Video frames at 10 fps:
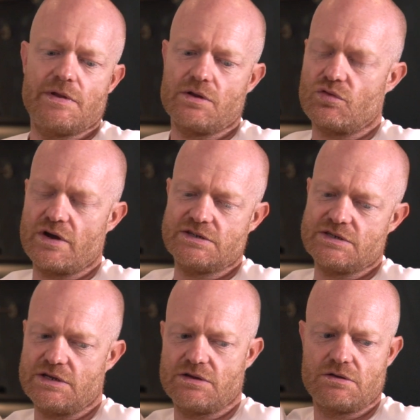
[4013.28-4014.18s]
I'm in a
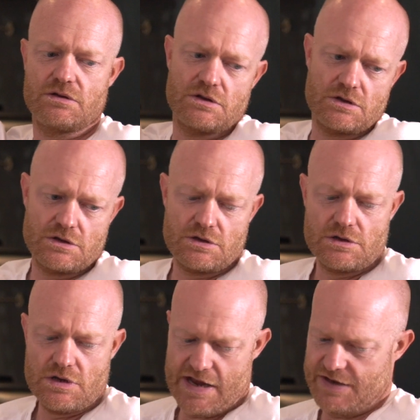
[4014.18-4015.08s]
crazy
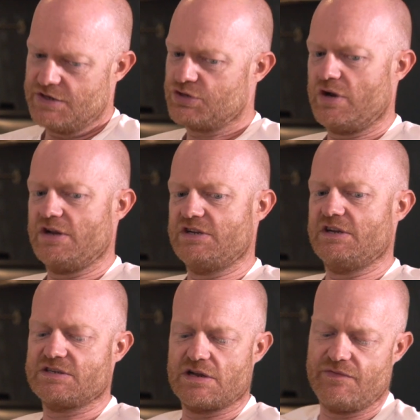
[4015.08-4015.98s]
industry, and
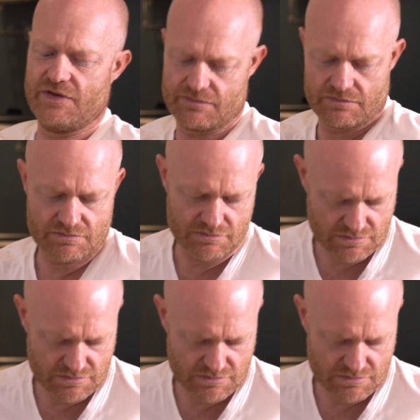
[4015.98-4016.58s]
she does nothing.